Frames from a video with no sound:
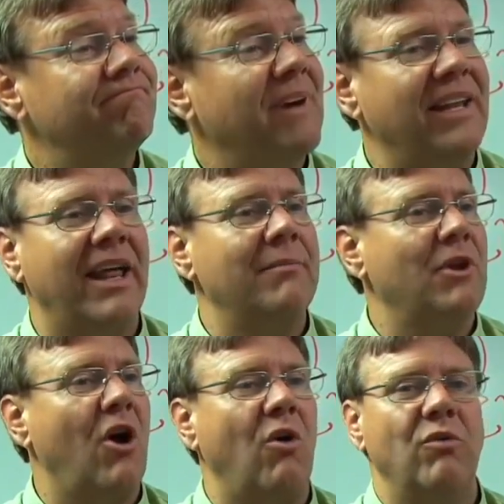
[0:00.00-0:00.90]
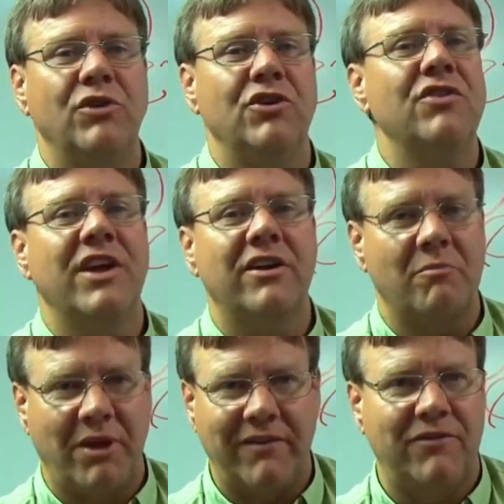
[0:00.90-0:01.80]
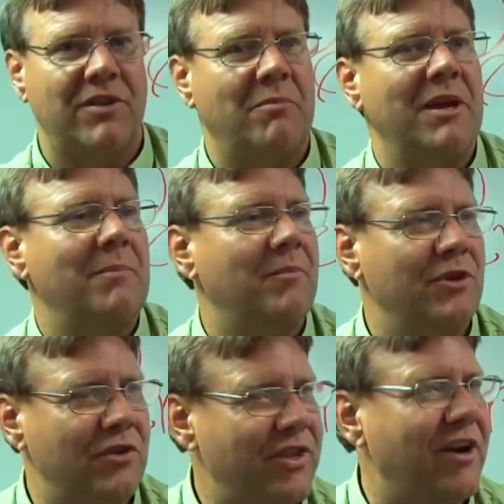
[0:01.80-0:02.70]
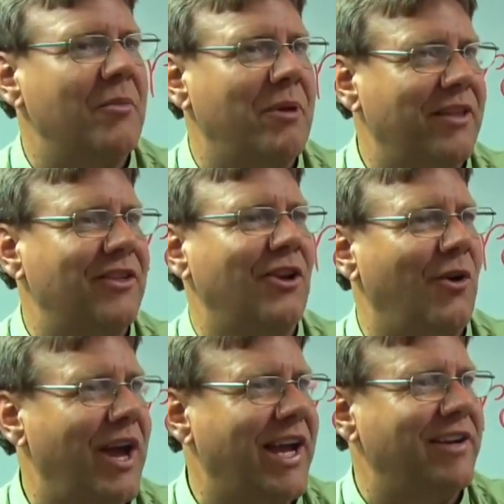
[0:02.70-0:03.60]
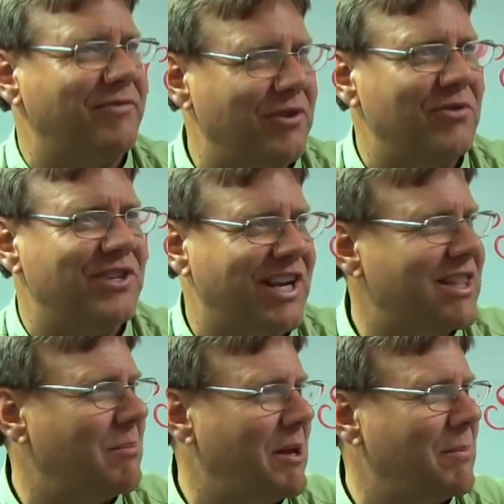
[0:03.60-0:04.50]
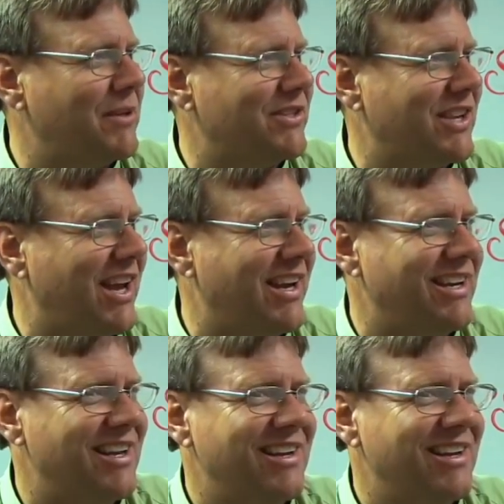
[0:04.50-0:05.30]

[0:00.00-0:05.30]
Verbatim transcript: and let them go. You're there to pick for the people. You're there to pick the low-hanging fruit, to get the people to sign.